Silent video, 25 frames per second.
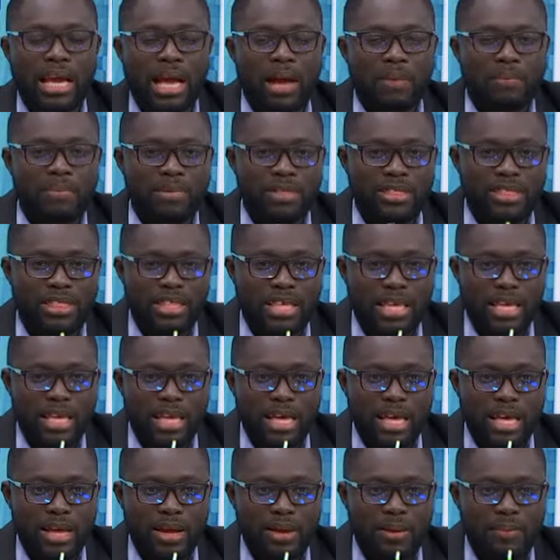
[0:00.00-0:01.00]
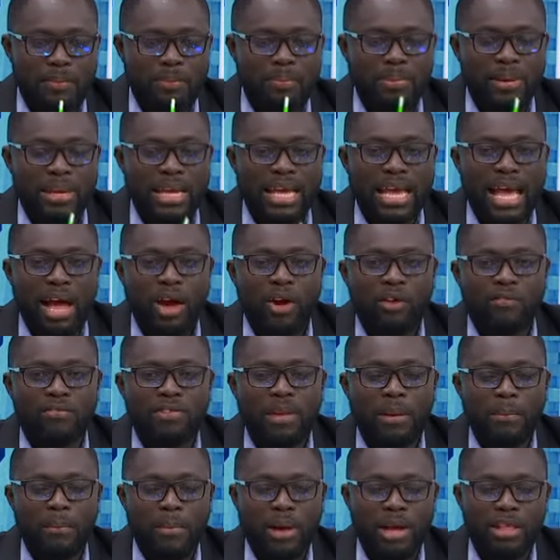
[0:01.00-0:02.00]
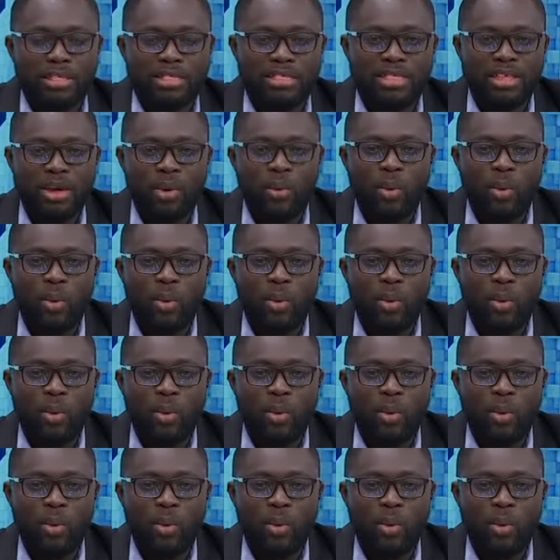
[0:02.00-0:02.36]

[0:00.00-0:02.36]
up the Player of the Month